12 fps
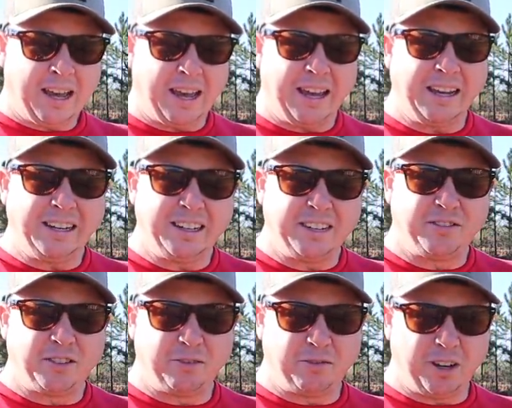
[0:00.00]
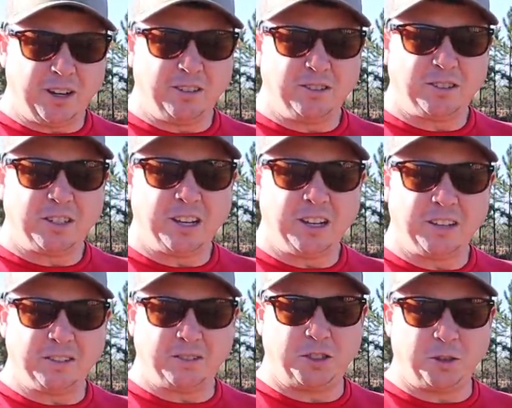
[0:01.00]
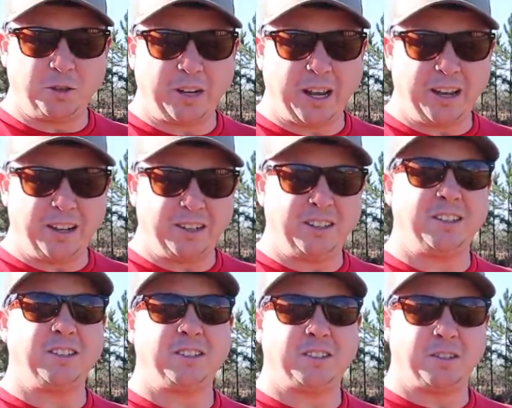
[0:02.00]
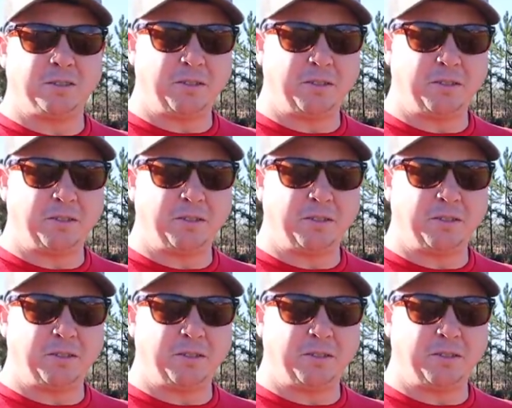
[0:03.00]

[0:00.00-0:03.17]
eight different rows of short day onions.